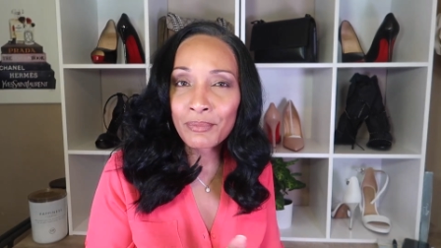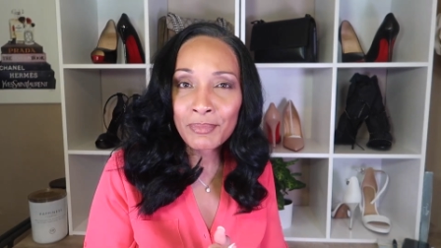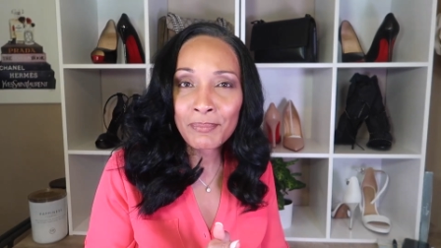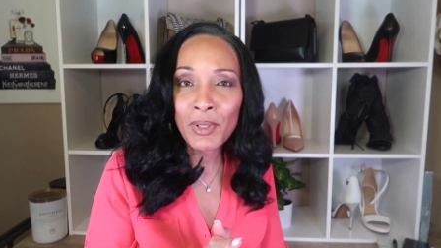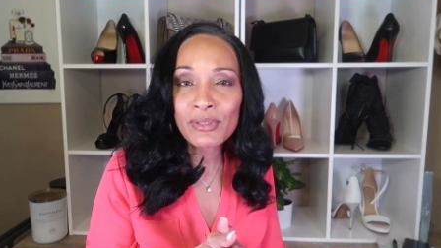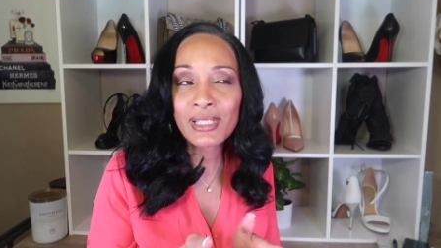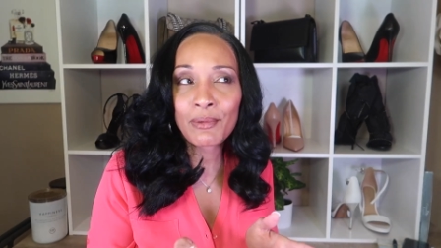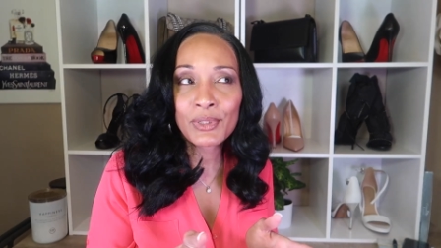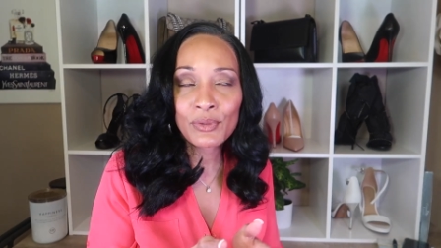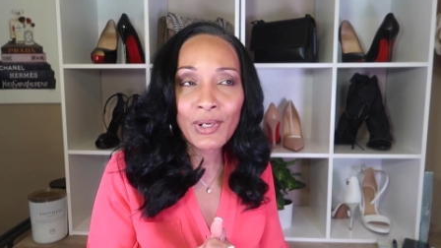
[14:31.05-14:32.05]
Most I
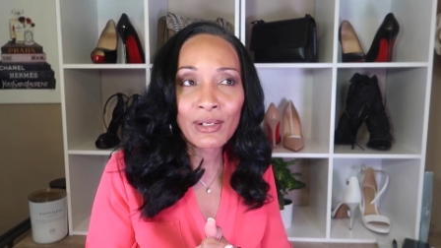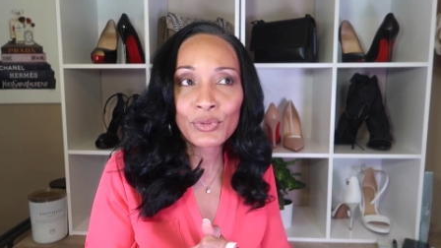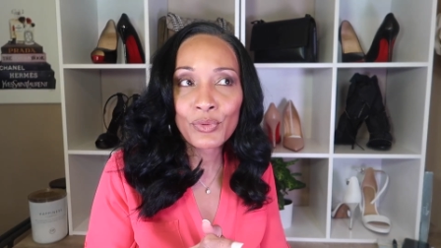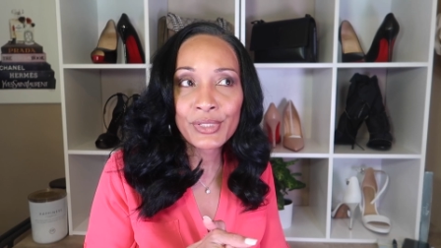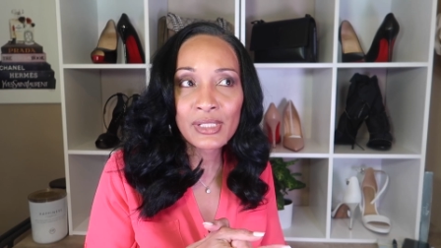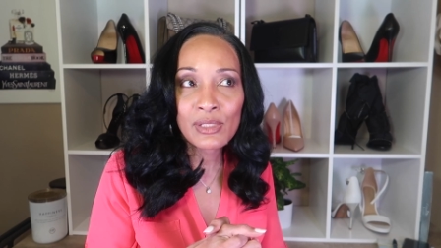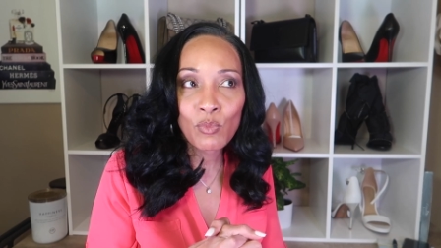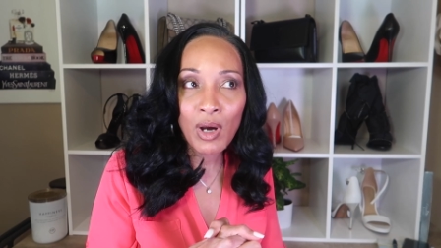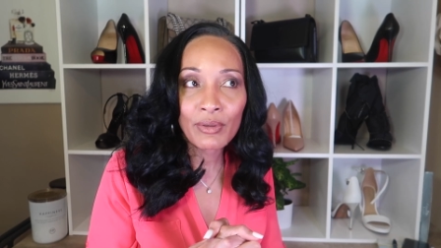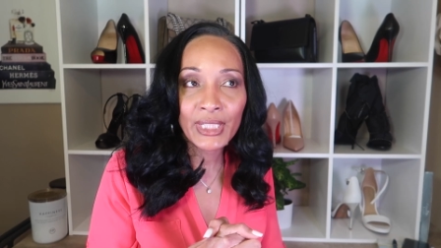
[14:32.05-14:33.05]
would do outdoors is
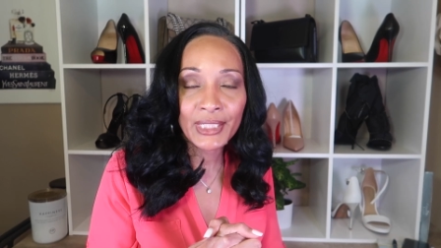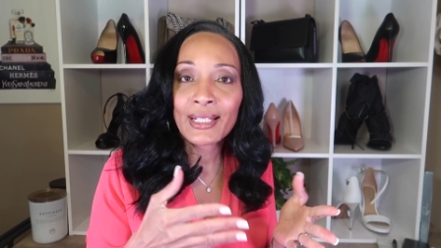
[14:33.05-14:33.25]
walking.